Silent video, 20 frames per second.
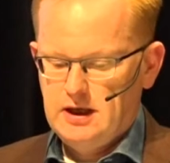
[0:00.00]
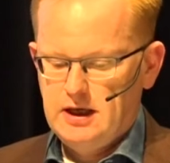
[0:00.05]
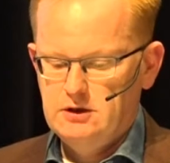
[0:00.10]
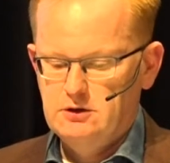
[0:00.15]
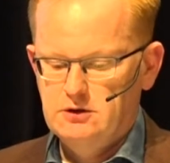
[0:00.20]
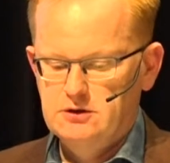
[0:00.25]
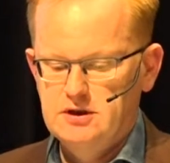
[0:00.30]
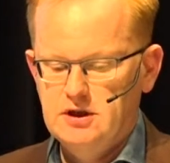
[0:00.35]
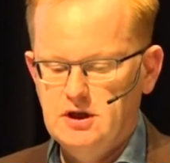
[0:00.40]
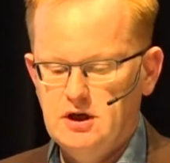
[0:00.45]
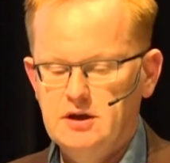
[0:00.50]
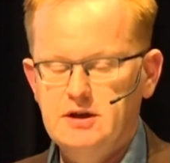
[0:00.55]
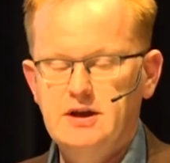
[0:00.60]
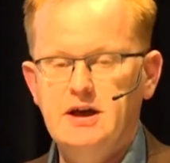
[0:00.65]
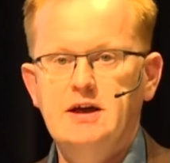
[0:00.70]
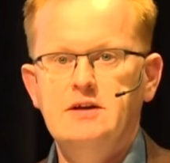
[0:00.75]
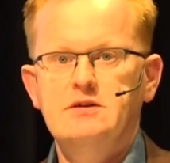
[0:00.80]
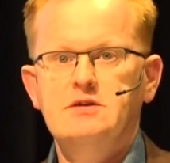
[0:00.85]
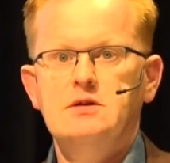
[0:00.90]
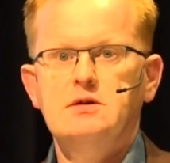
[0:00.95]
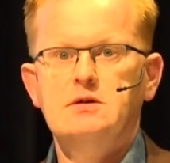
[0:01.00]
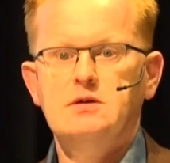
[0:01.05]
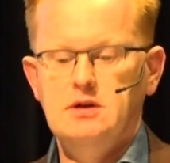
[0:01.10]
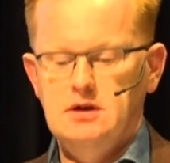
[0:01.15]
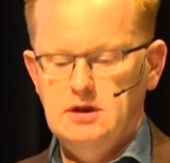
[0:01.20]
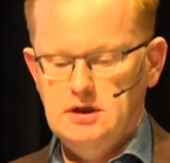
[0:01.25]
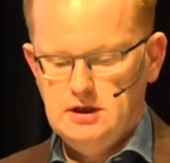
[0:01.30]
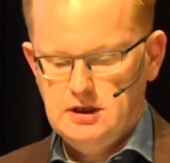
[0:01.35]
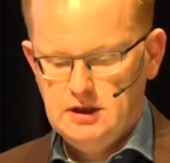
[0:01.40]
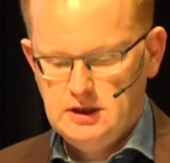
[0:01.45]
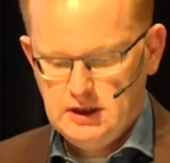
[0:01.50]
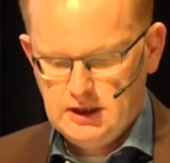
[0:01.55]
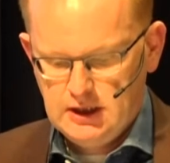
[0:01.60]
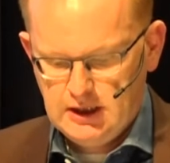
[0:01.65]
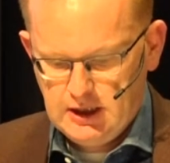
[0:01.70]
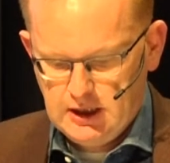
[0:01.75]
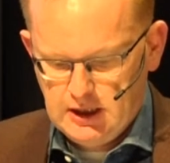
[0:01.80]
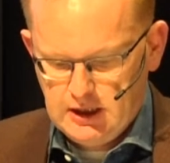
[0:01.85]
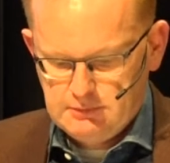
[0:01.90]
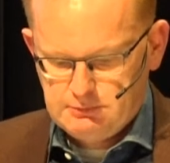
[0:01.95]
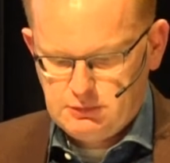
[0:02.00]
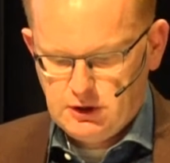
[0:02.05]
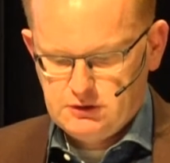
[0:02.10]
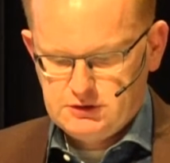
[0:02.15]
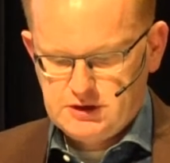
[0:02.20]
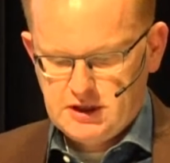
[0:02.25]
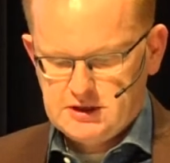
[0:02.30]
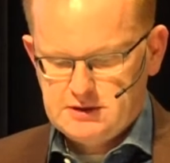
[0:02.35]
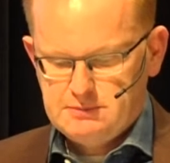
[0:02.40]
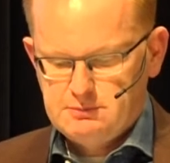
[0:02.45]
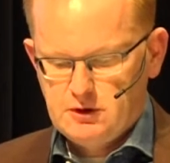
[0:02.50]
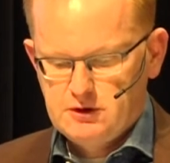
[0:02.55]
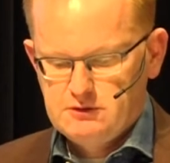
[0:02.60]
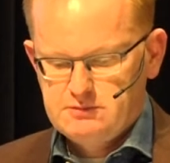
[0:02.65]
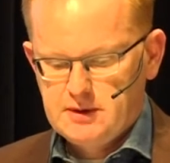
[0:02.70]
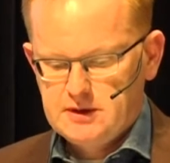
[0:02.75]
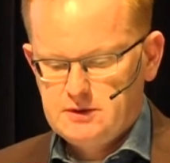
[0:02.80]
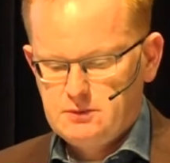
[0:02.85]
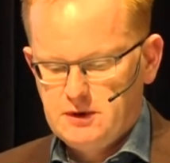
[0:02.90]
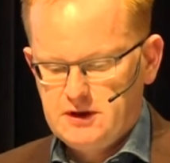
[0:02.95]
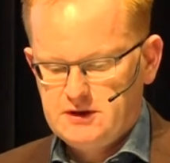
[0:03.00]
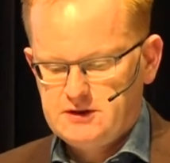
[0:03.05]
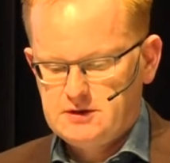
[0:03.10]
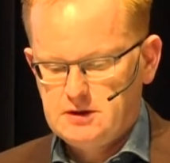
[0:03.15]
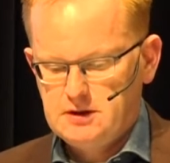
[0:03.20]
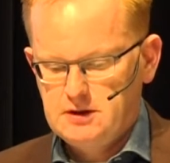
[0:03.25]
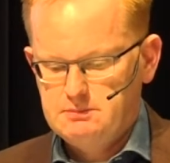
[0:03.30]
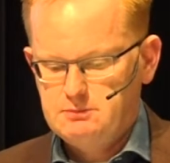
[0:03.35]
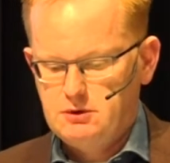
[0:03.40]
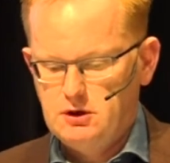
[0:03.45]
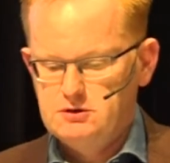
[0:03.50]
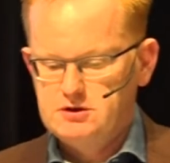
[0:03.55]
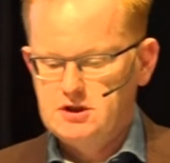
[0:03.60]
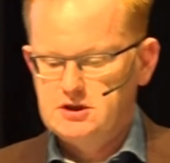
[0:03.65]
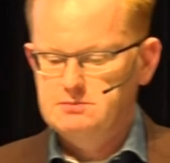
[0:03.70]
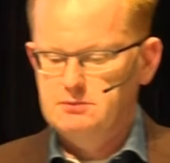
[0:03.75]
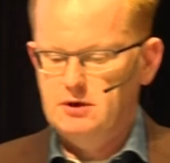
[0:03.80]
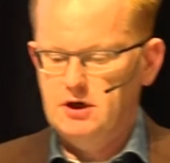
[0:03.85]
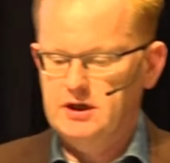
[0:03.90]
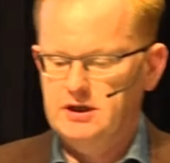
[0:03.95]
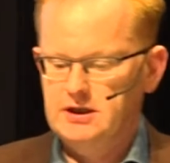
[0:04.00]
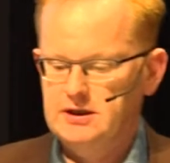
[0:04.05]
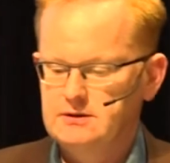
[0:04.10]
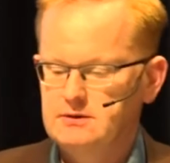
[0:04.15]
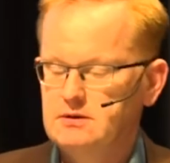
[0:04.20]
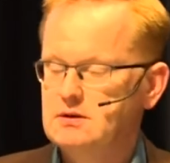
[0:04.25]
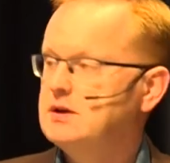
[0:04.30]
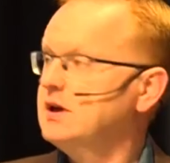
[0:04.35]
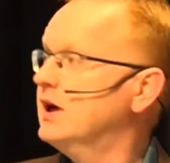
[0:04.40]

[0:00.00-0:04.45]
and on the other hand, process improvement with process mining.